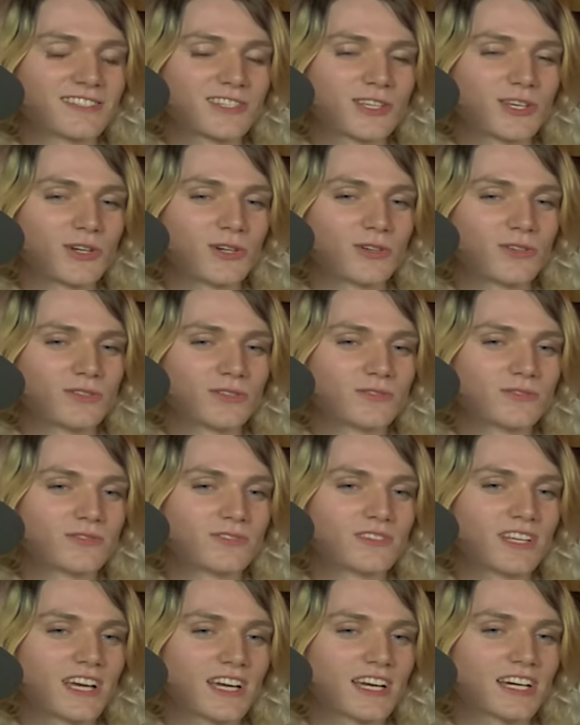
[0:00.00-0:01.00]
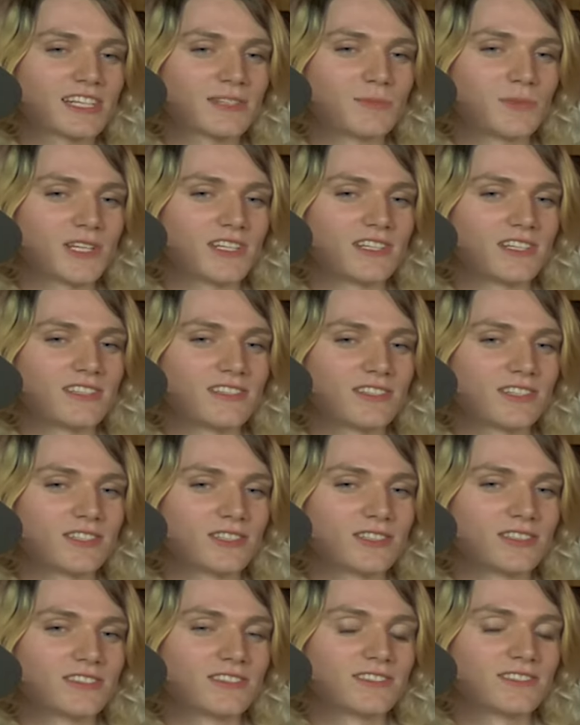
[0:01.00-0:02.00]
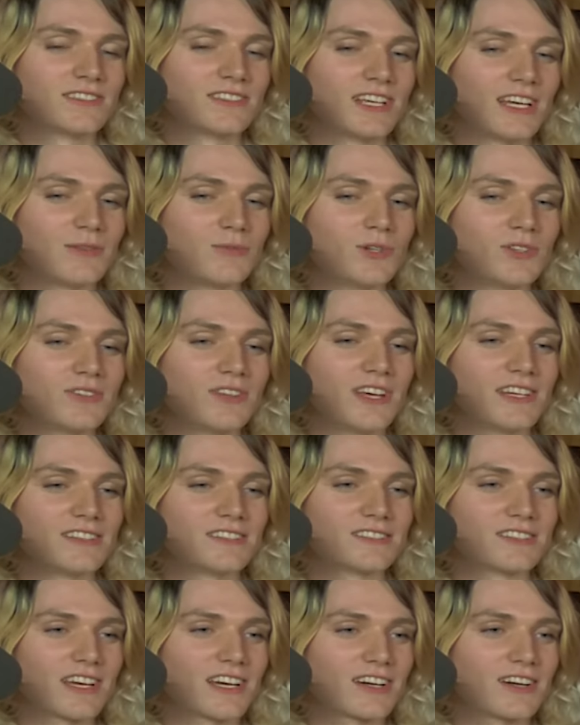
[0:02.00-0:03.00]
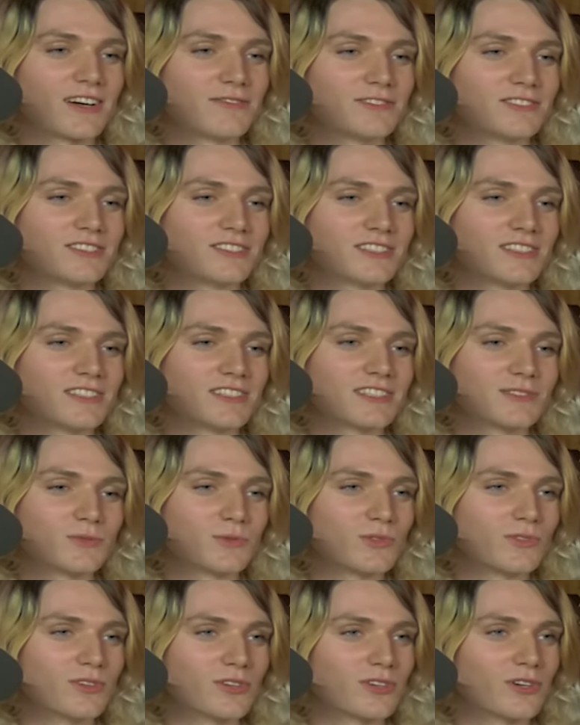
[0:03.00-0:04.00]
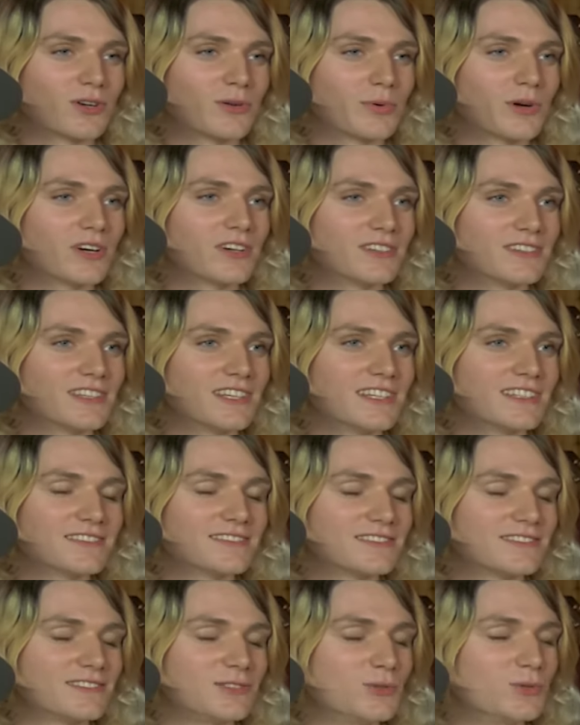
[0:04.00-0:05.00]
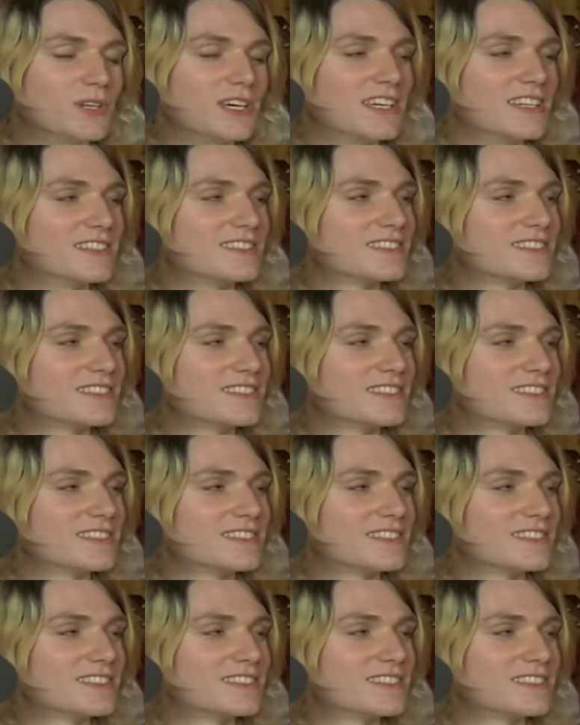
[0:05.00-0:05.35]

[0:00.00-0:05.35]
So that kind of made it easier. And we'd slack off and shit because we'd learn our part in 2 days.